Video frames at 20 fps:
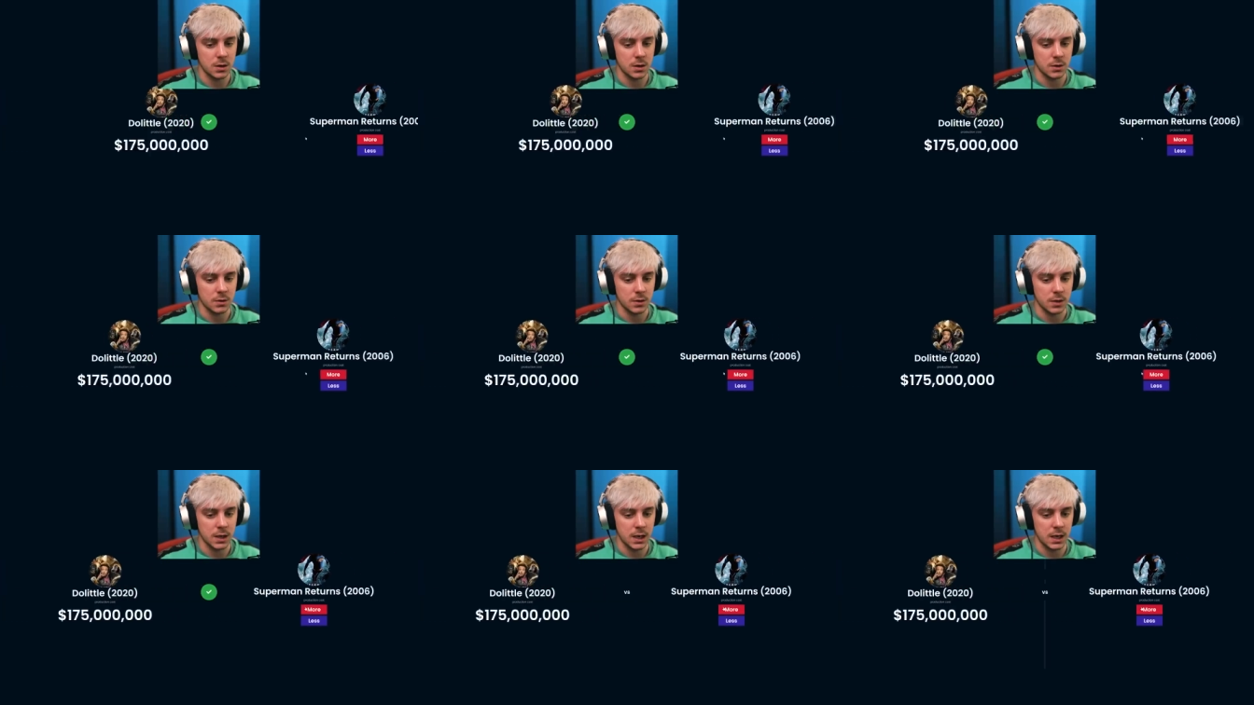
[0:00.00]

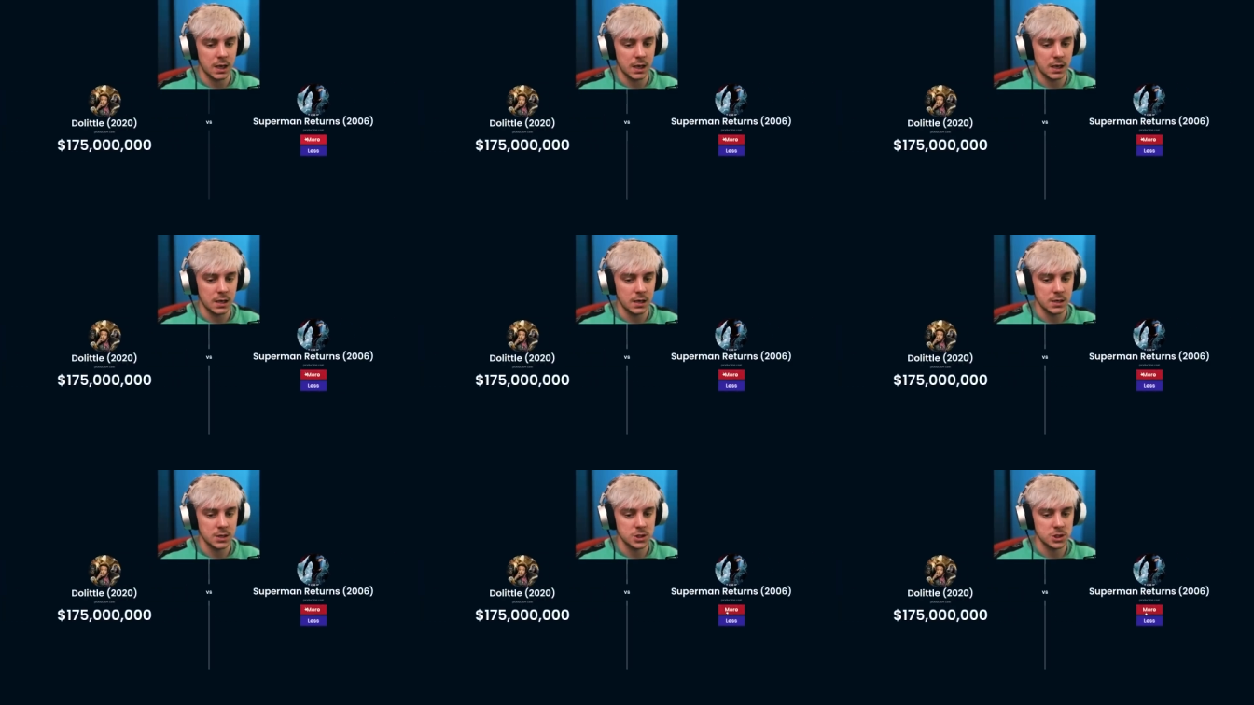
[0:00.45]

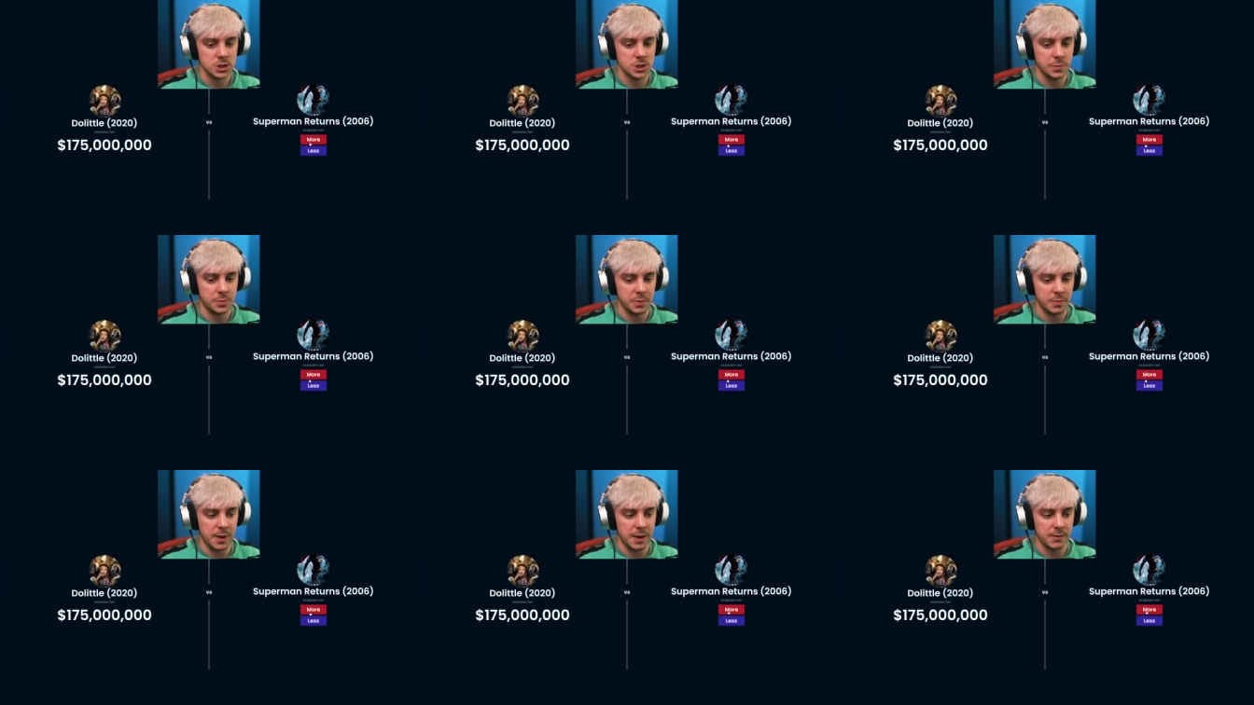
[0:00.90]
Okay,
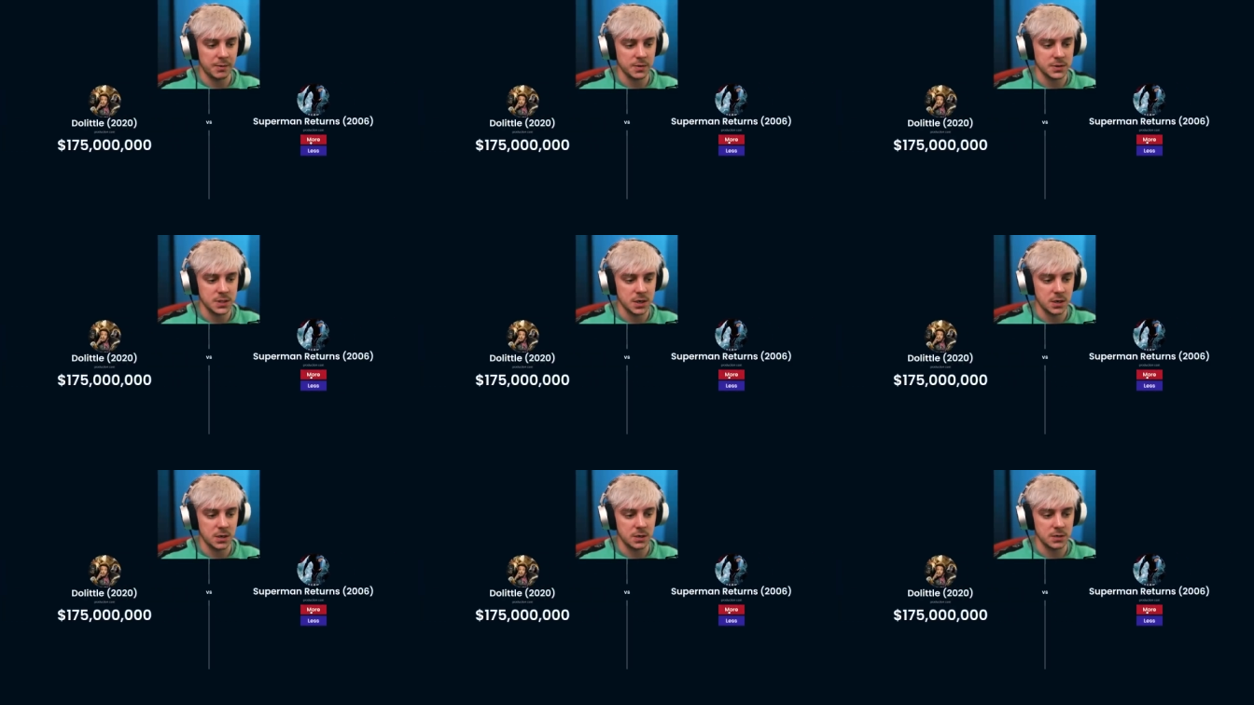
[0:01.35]
Superman
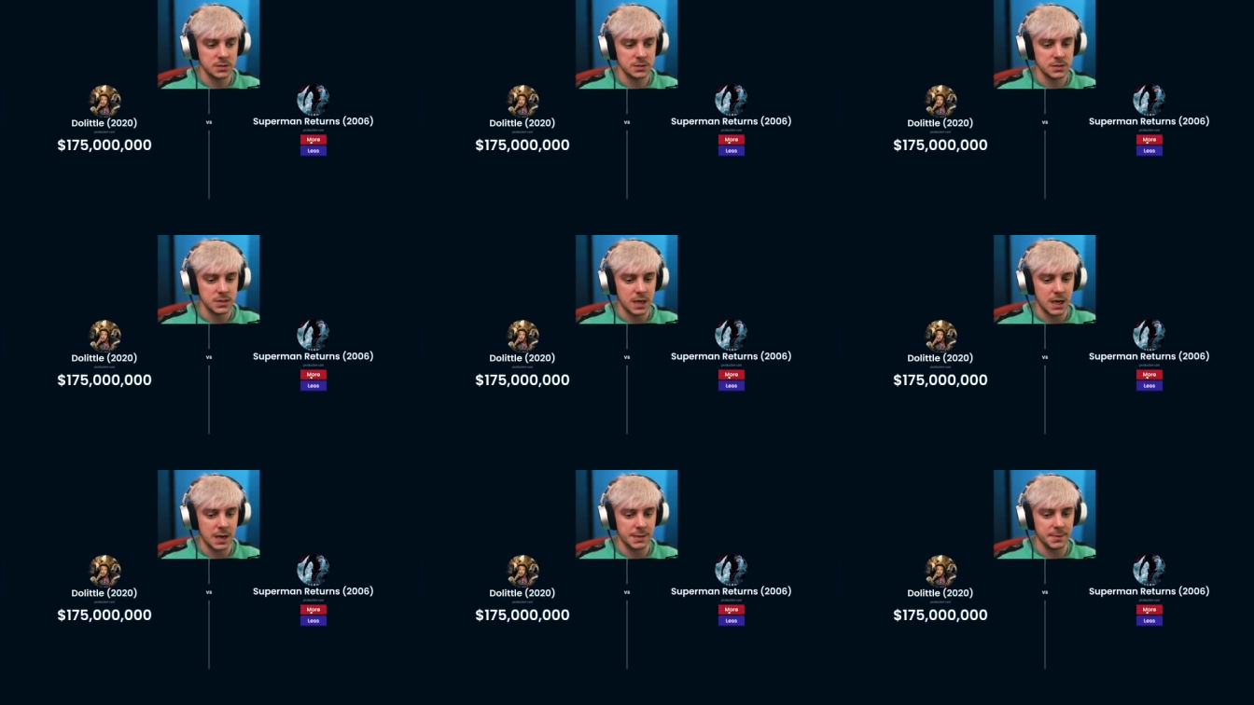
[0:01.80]

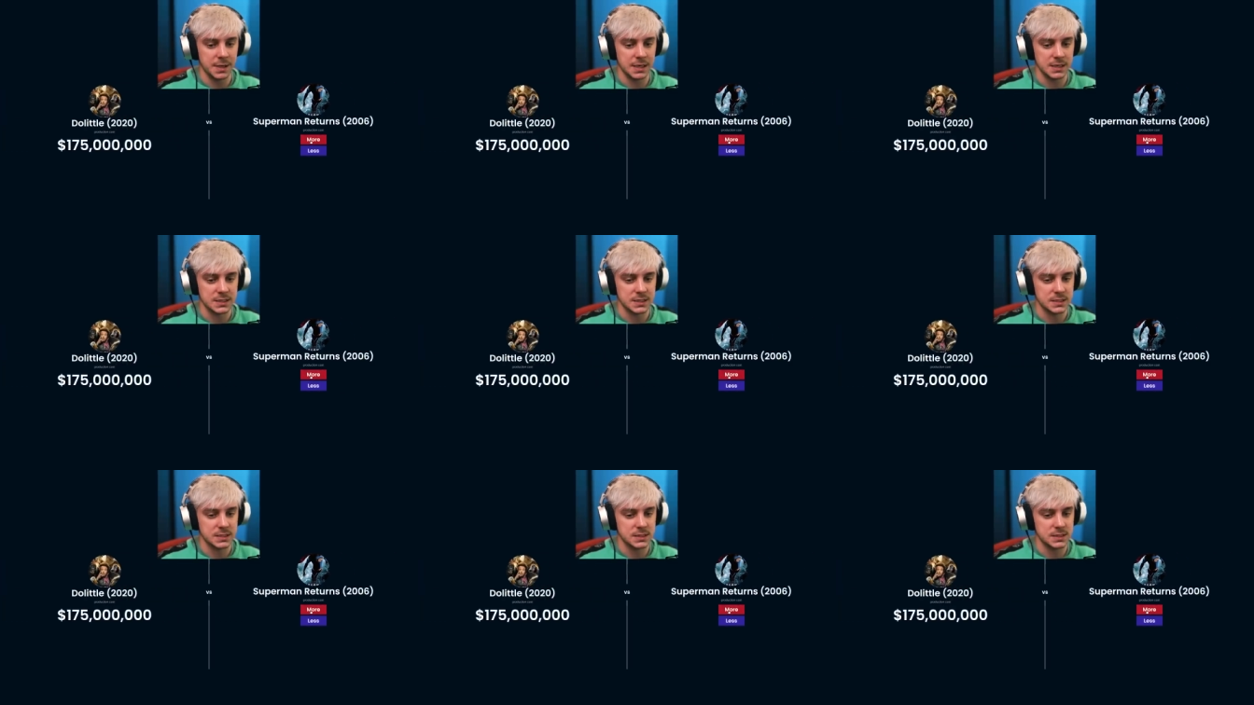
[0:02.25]
Returns. I'm
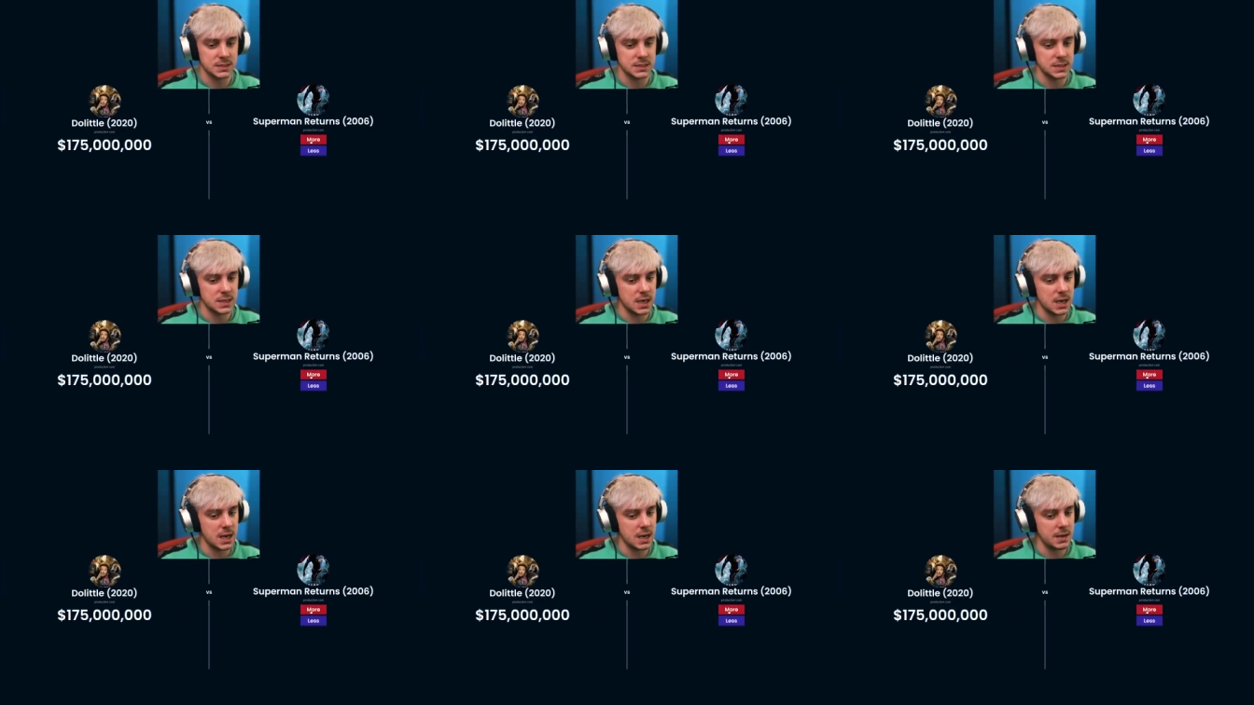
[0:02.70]
gonna
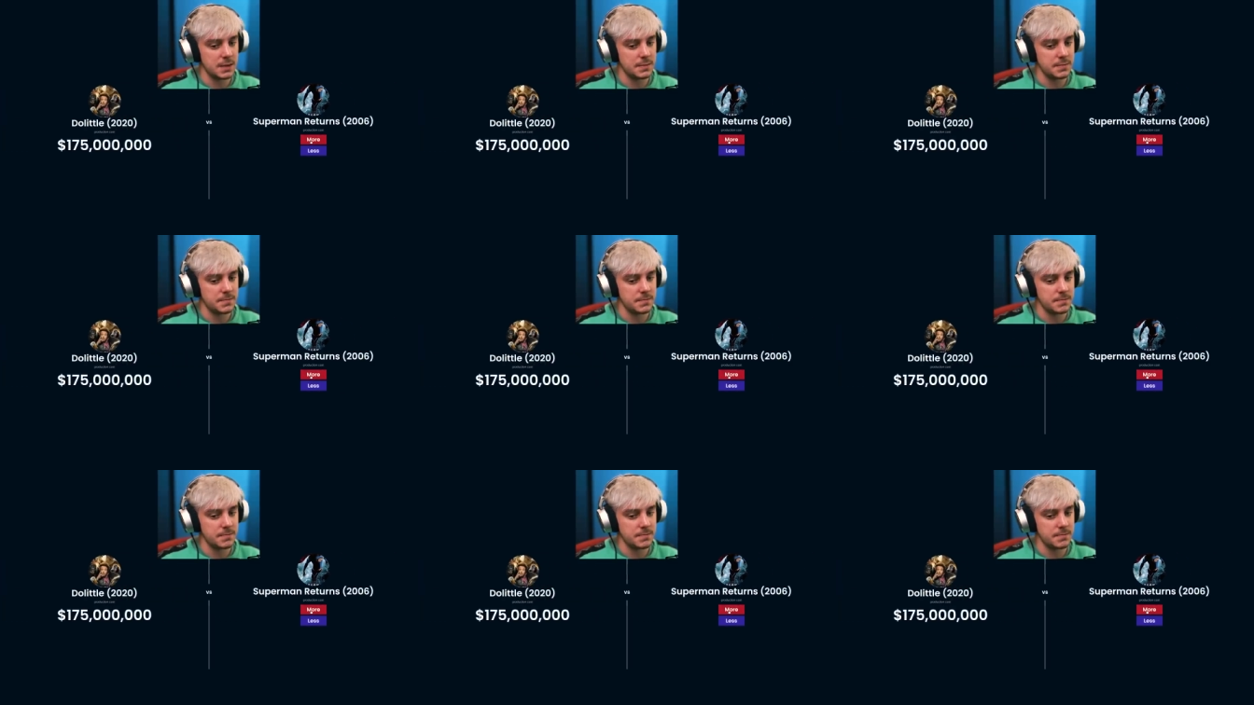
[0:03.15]
say...